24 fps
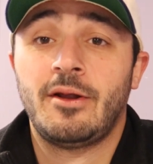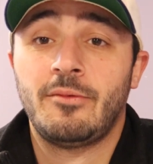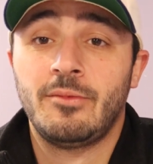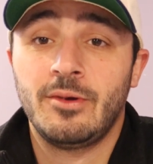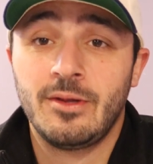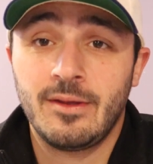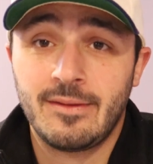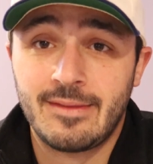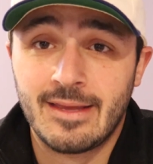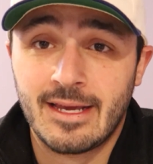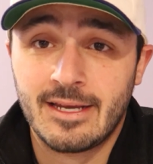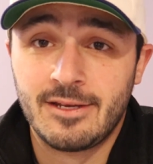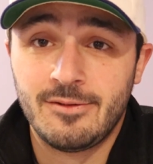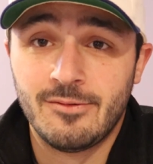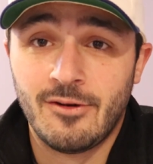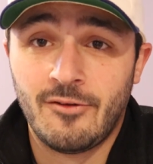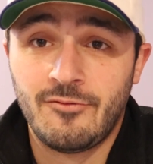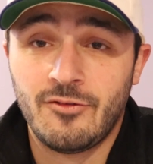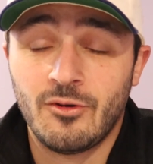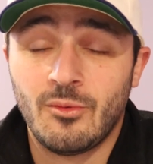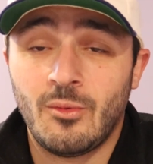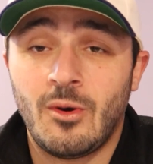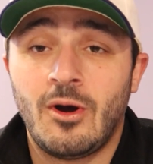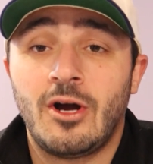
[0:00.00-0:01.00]
I really thank you all
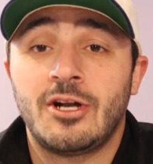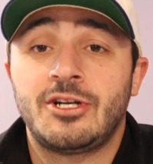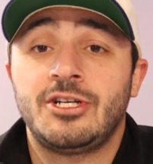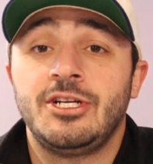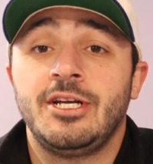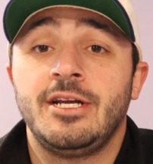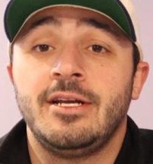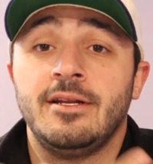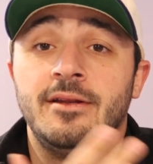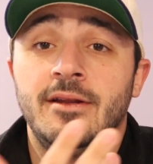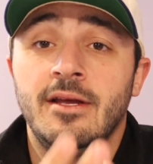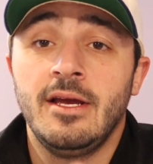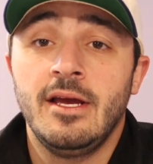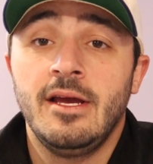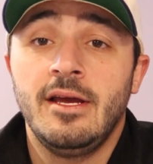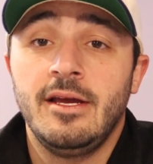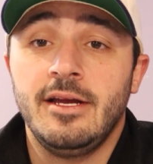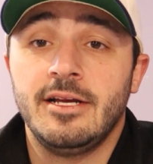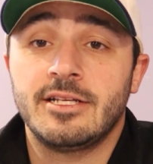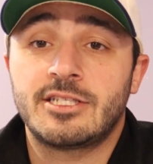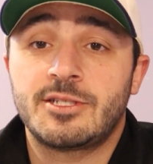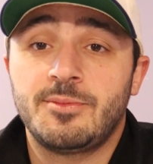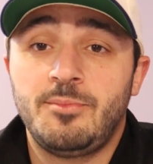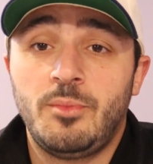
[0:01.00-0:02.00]
for watching
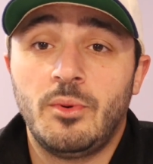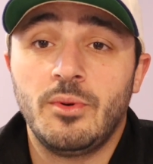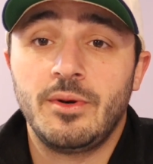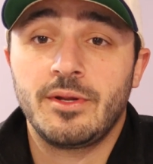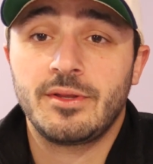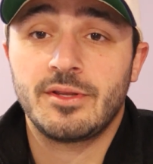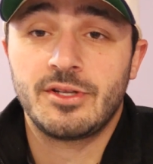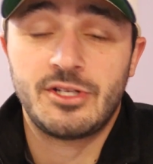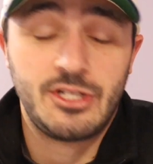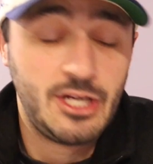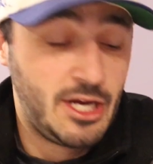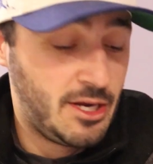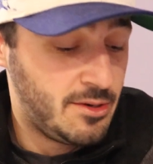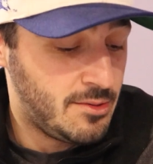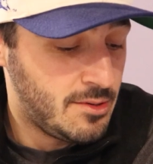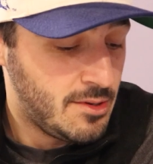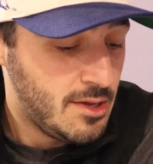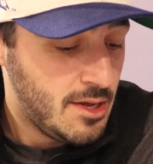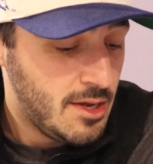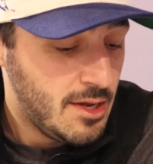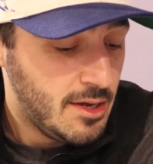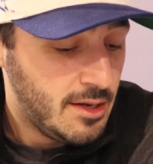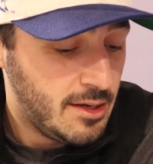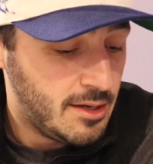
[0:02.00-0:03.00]
and supporting the channel.